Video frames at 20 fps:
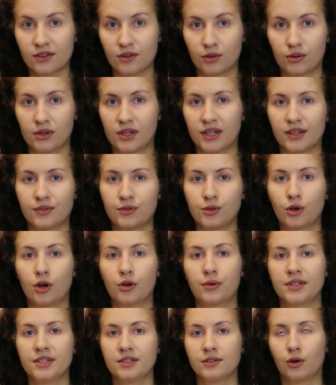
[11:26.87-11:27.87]
So like if you
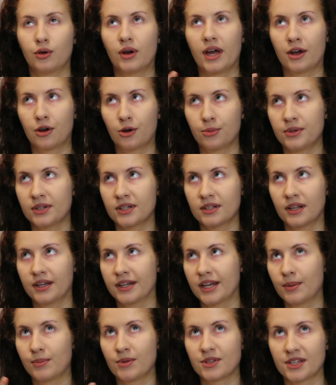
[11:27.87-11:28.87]
already know Arabic,
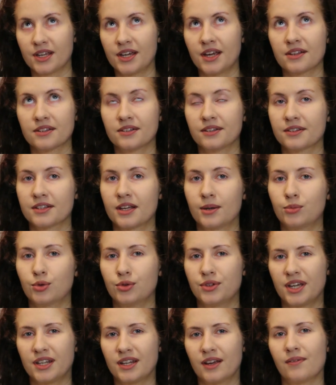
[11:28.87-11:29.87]
like MSA as an
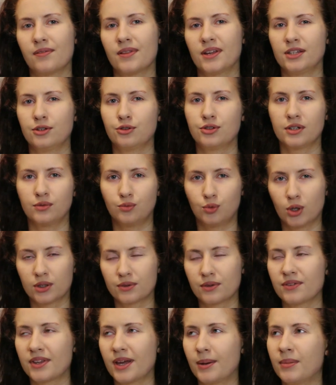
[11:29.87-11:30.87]
example, then I think you can
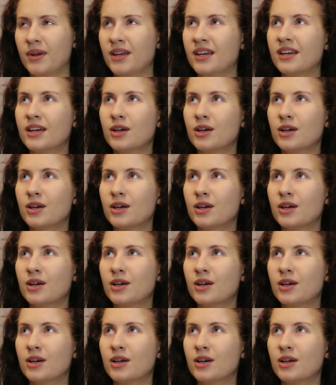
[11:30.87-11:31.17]
work with them.